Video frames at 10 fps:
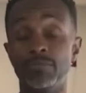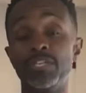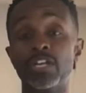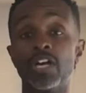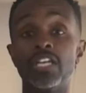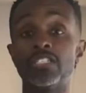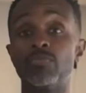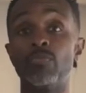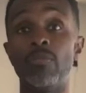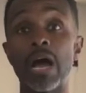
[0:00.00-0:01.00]
because
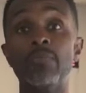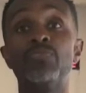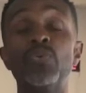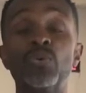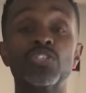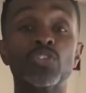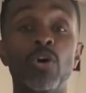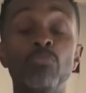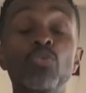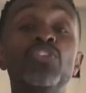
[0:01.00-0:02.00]
I'm focused
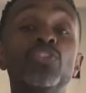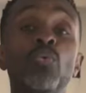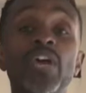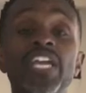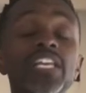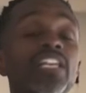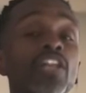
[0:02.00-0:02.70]
on moving the weight,